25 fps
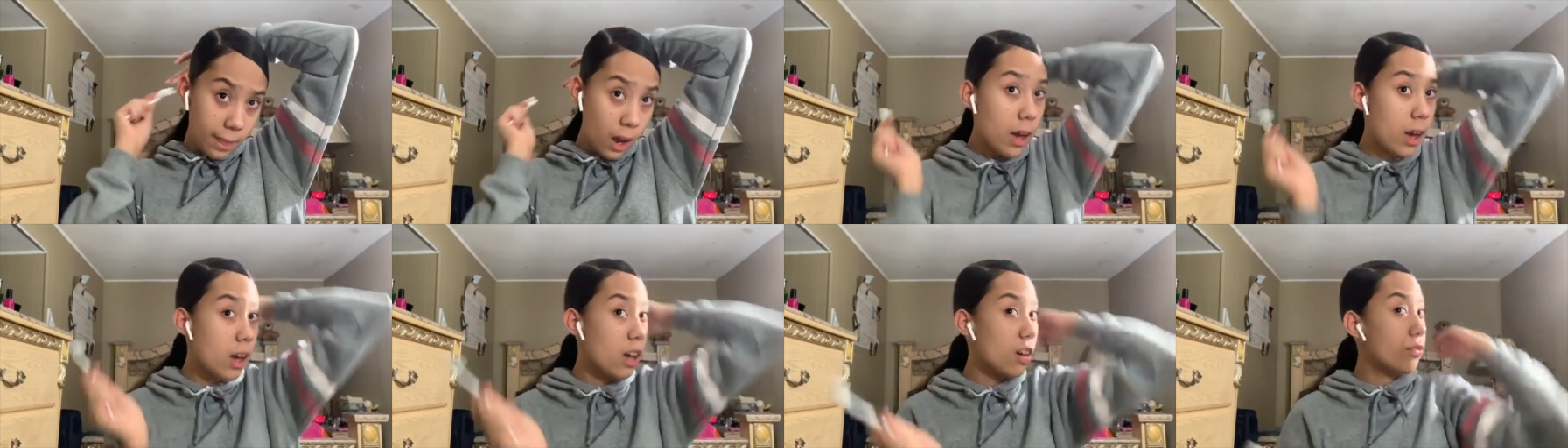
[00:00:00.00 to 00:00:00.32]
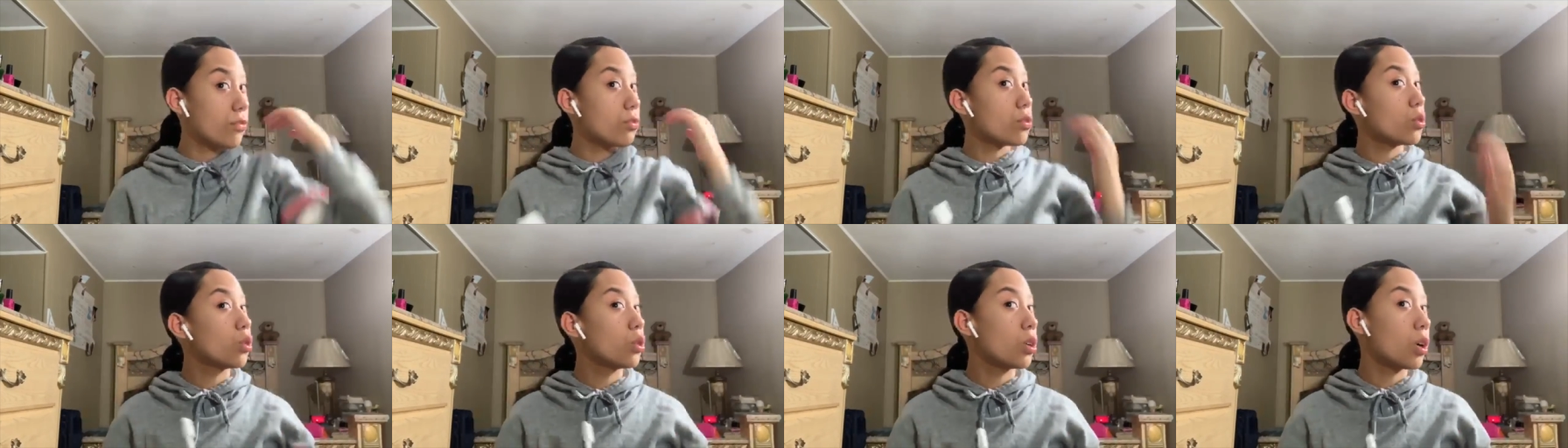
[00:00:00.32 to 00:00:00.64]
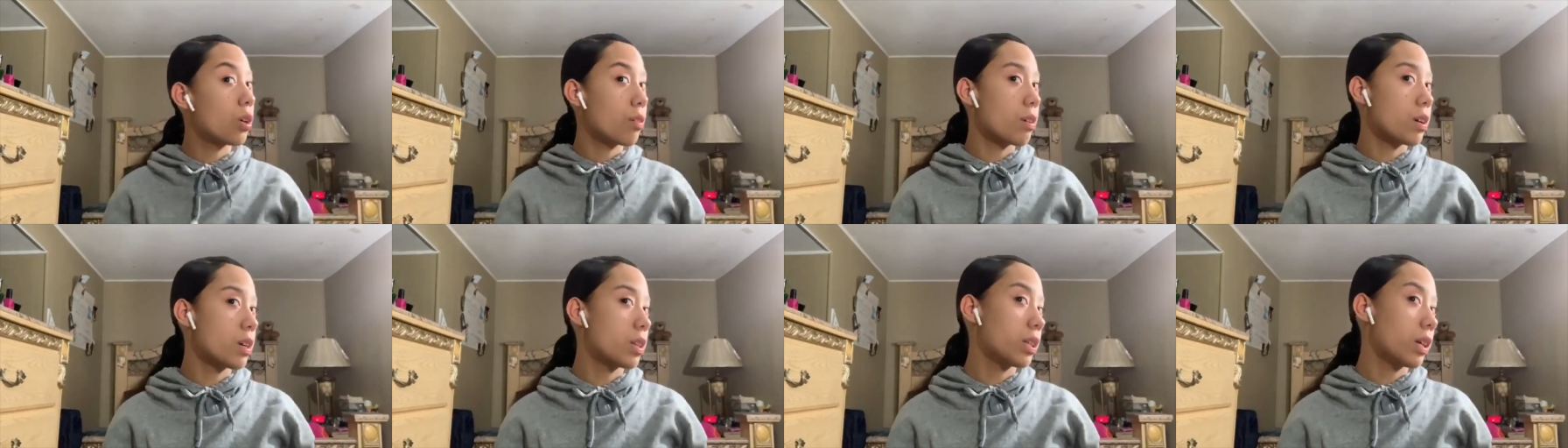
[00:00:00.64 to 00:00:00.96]
If you
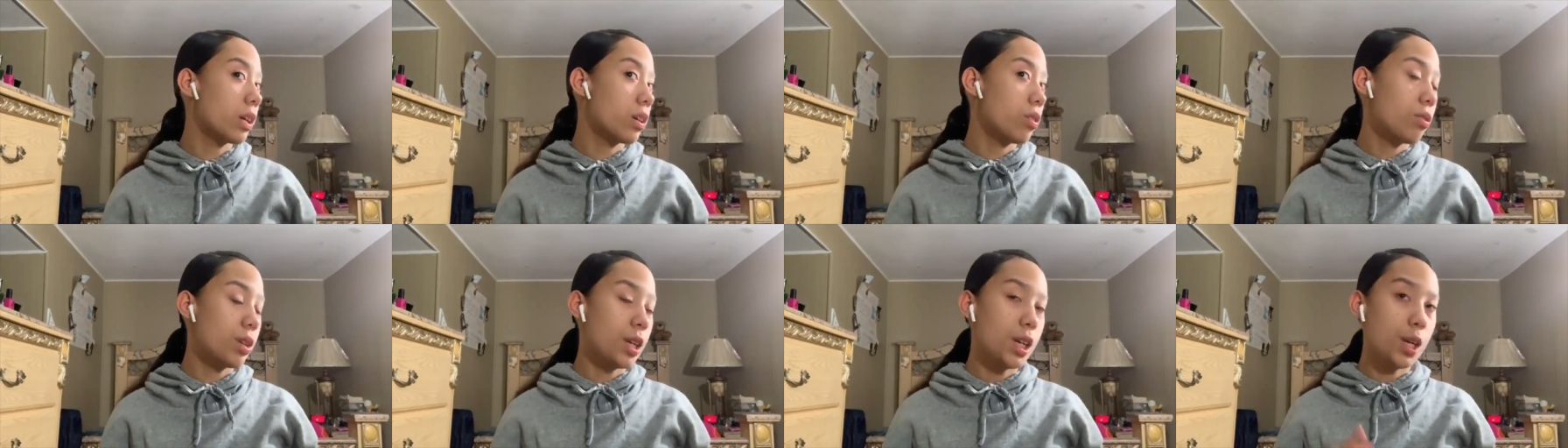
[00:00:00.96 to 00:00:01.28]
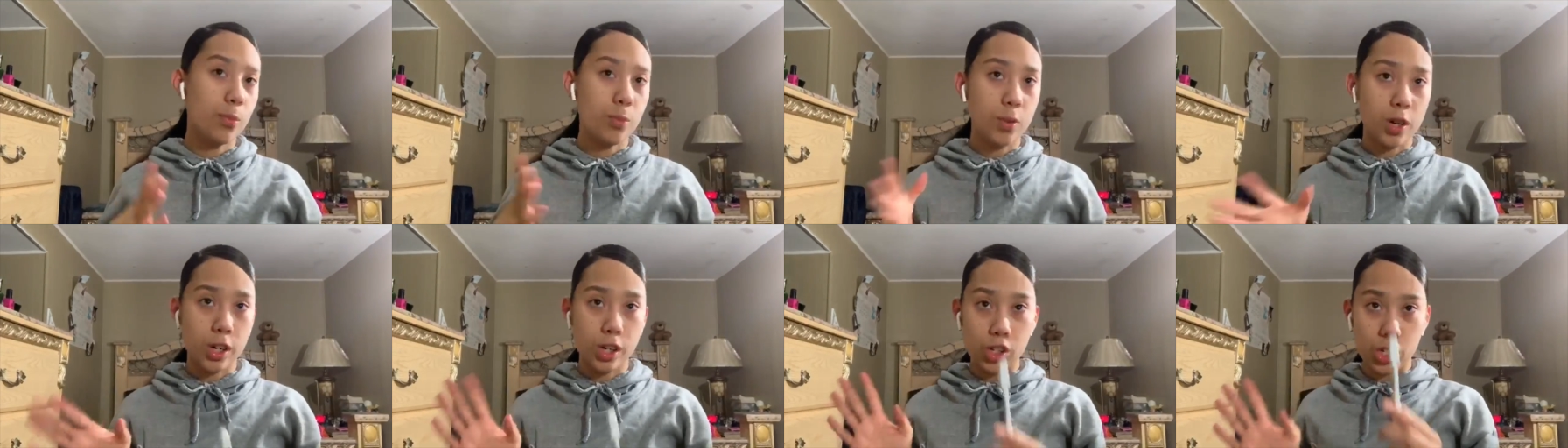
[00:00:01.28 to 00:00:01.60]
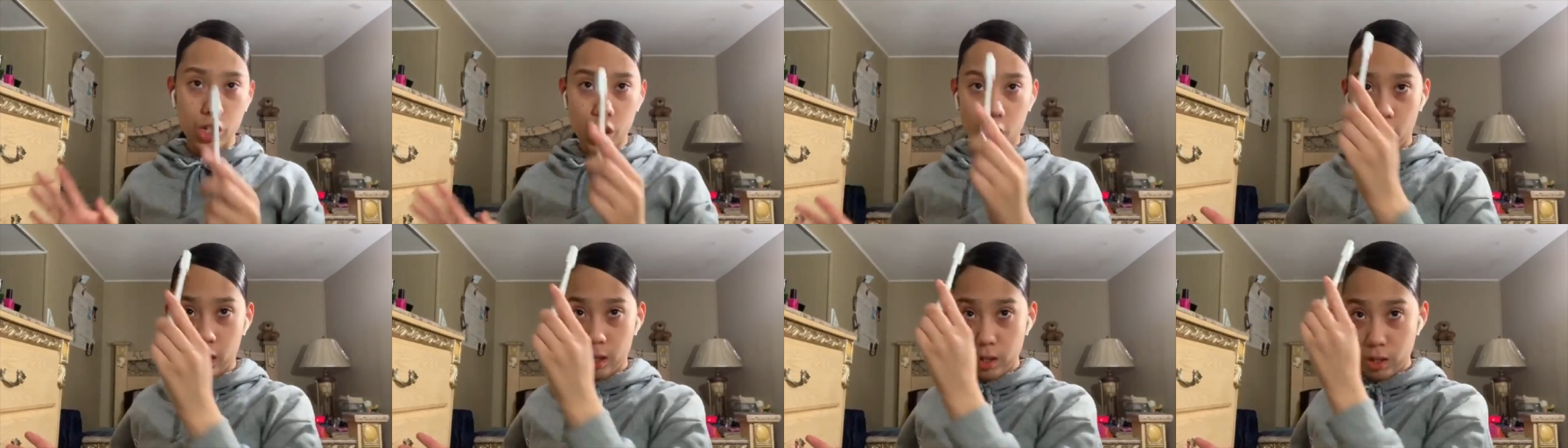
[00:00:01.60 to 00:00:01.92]
notice that you need more
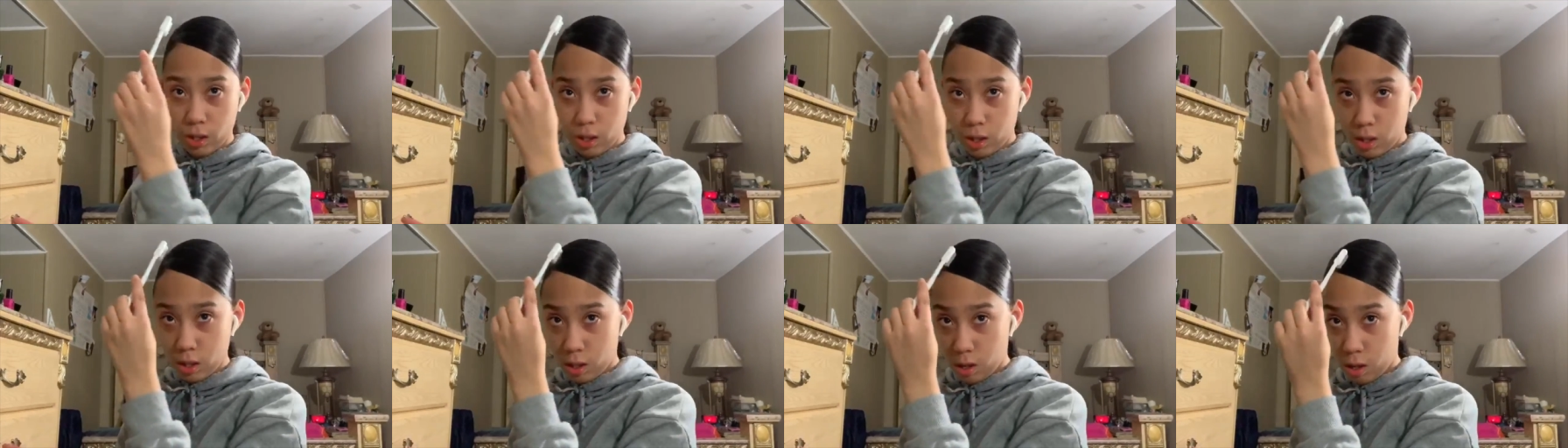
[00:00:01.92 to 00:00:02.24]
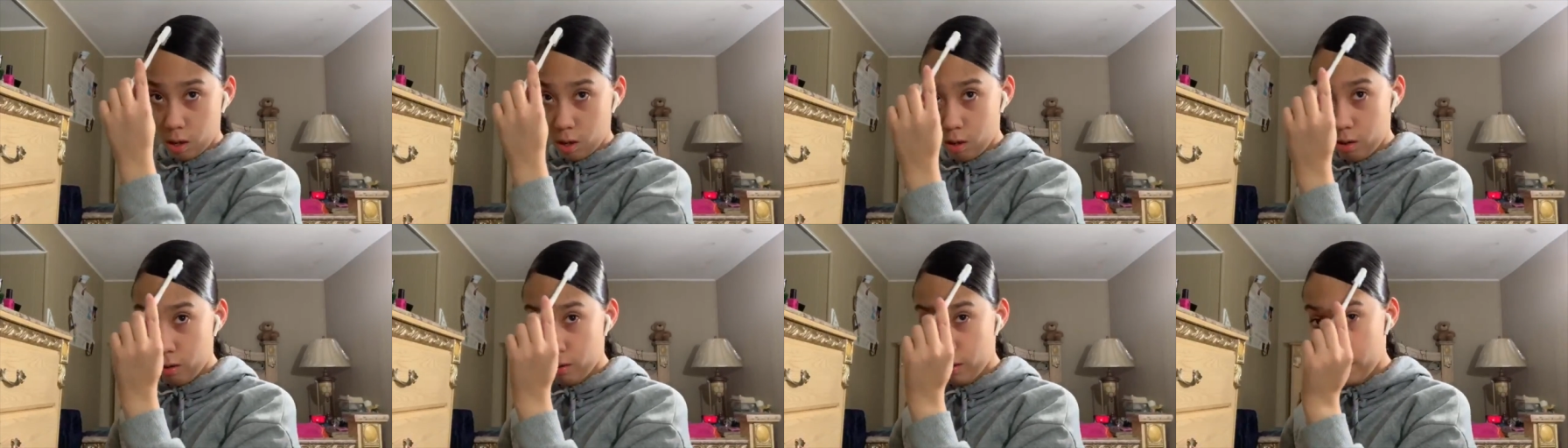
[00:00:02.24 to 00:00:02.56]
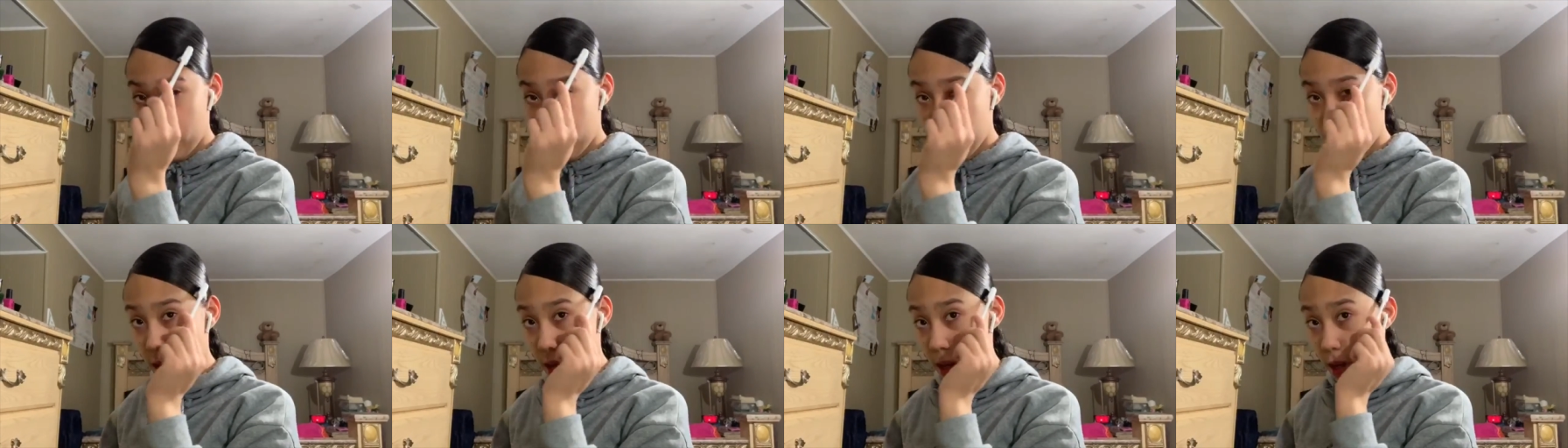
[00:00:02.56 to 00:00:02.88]
gel, just go
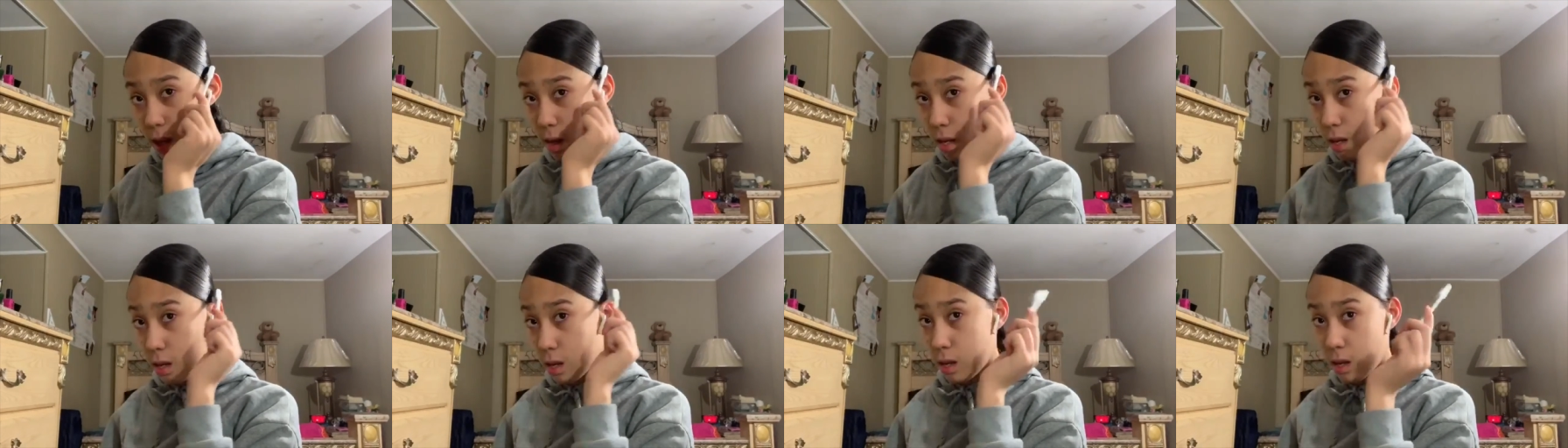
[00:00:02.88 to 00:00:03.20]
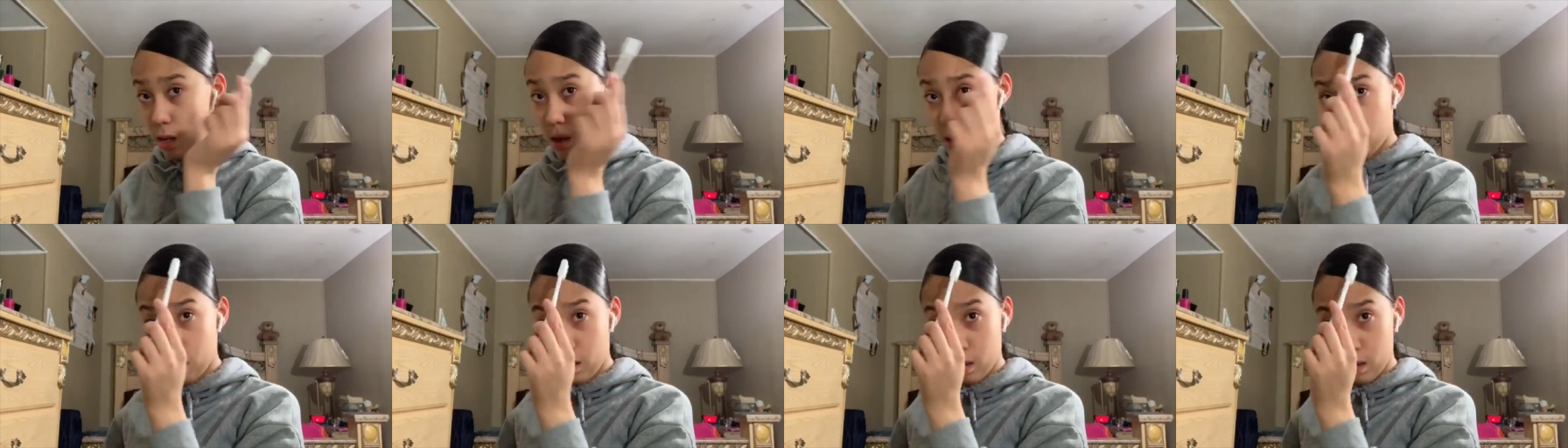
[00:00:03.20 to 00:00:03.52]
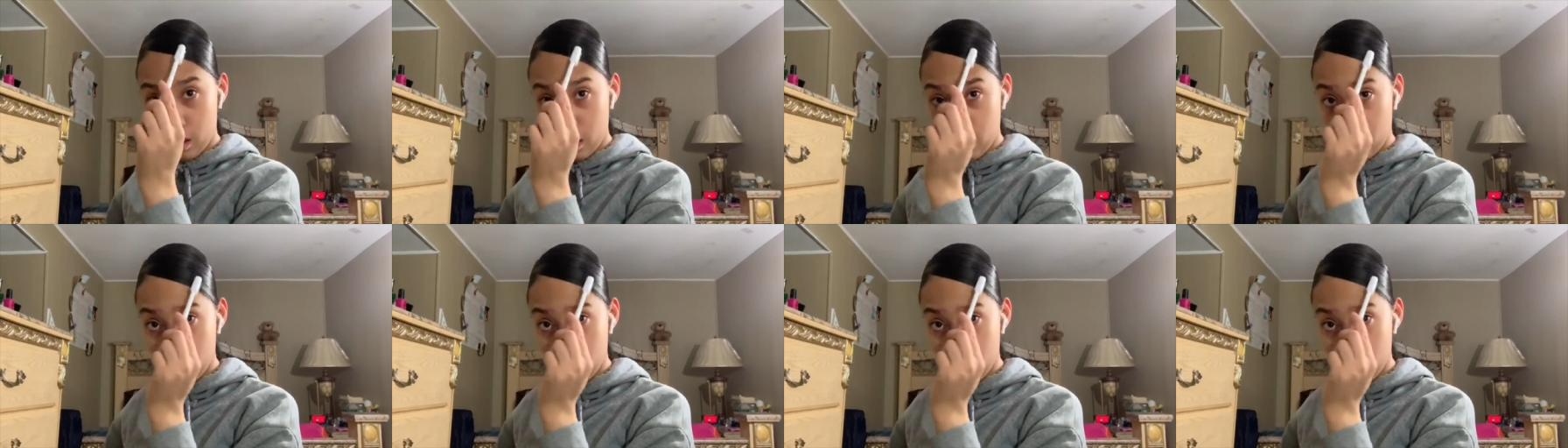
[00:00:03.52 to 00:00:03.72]
and